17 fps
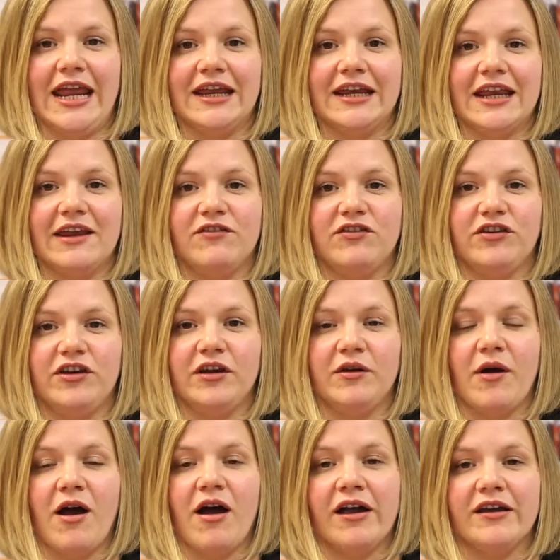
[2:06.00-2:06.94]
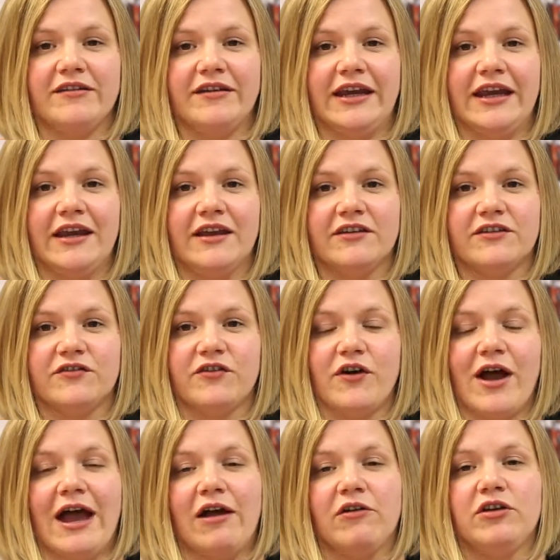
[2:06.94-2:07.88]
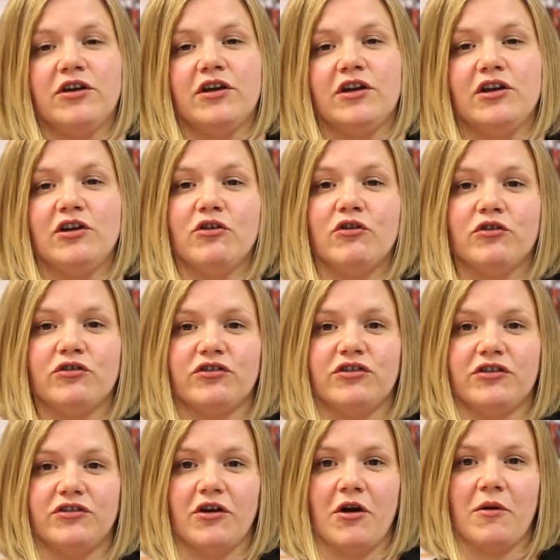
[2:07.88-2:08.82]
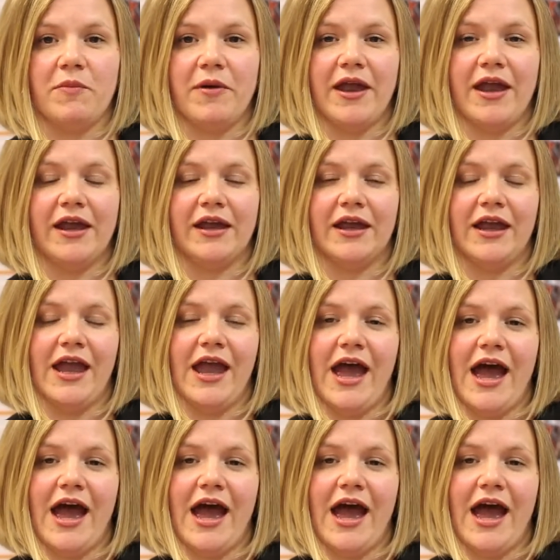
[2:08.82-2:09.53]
It gives you ideas for how you can launch the topic